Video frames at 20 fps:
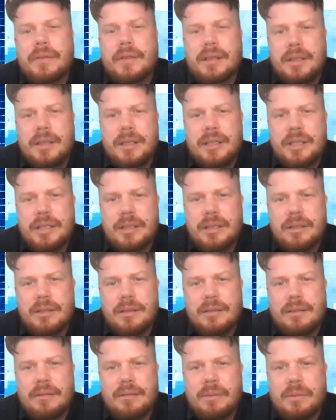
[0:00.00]

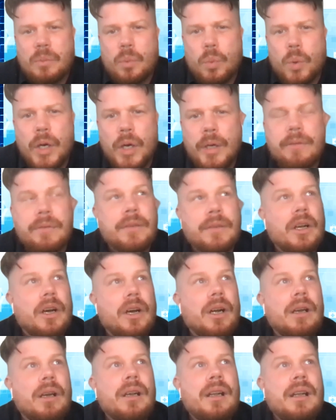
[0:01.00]
clinician
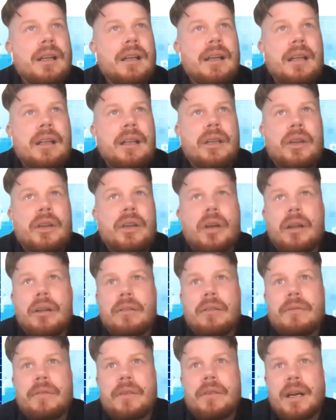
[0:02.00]
workflow.
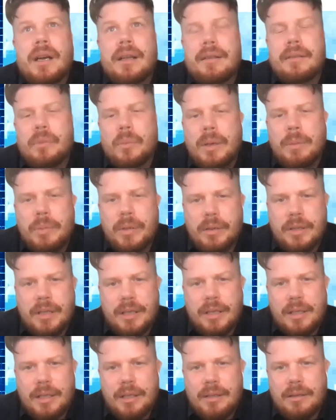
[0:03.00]
For us, we're
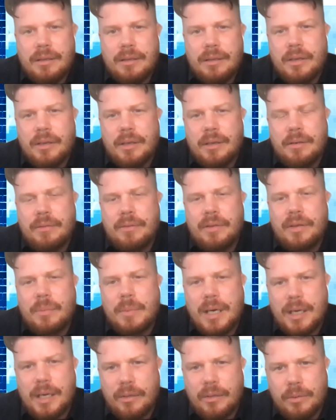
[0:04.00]
building in kind of
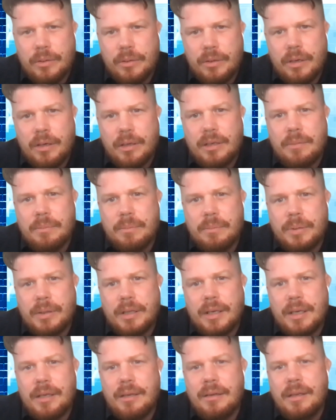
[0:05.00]
smart
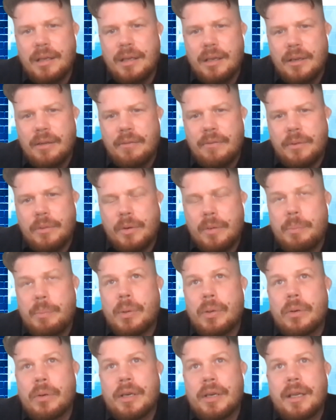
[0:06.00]
autocomplete for
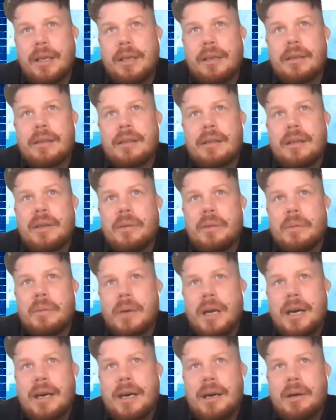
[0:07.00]
reporting.
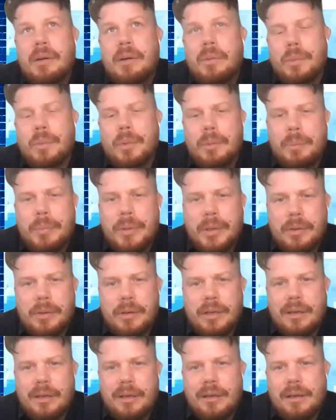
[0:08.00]
We'll
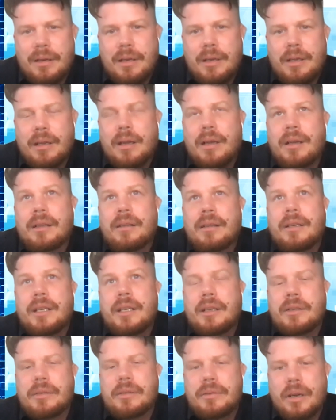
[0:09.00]
build a
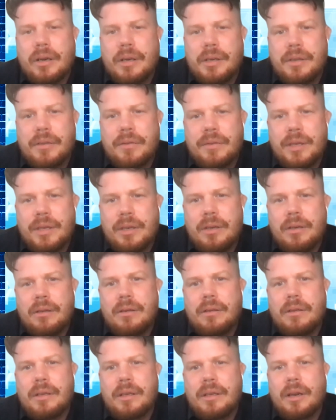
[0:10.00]
clinical notes
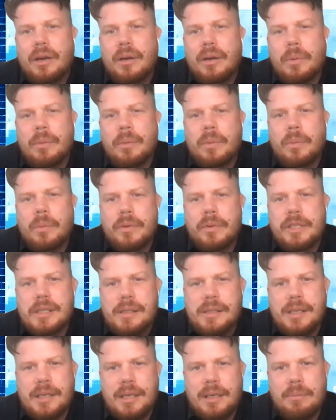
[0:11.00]
view. We'll
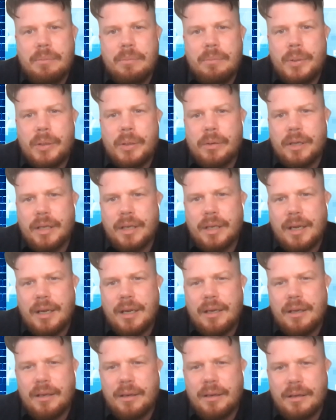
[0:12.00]
just keep building
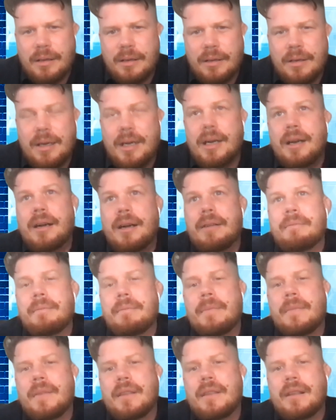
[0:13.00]
out
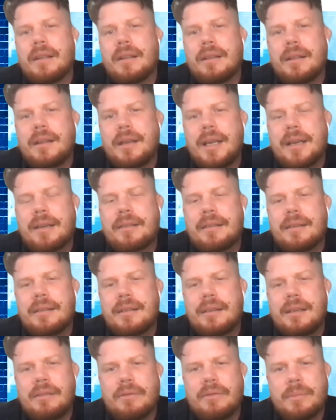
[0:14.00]
the
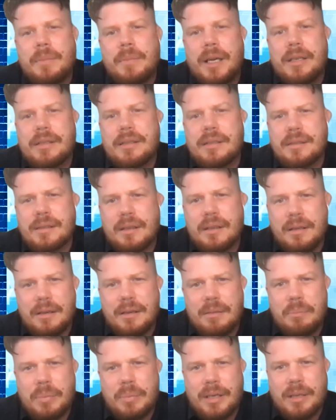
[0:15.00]
access to information so
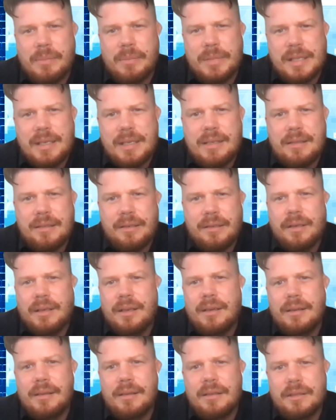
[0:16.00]
that it becomes easier and
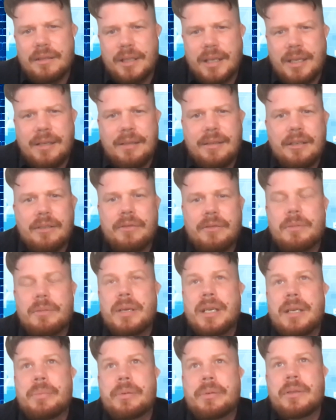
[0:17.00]
easier and easier for
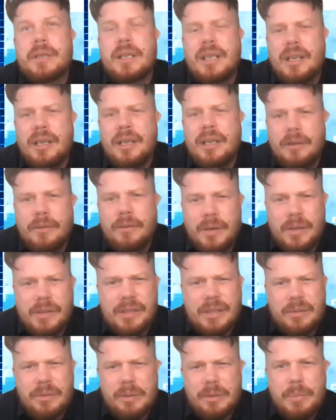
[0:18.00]
people
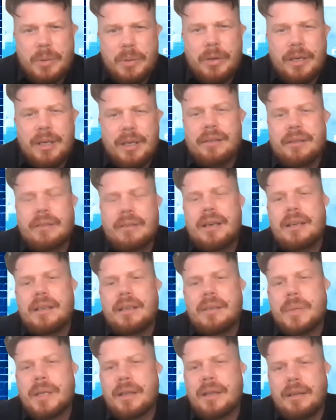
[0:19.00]
first to report
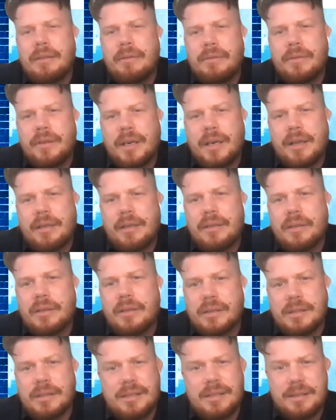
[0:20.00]
x-rays, but then for other
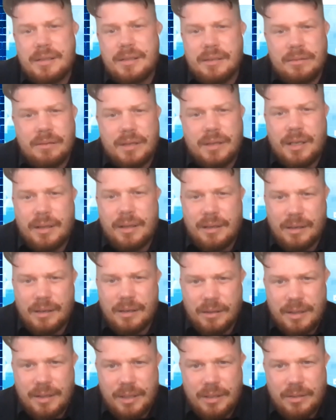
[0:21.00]
doctors just to write their
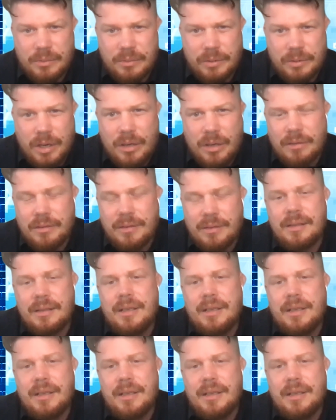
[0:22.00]
clinical notes.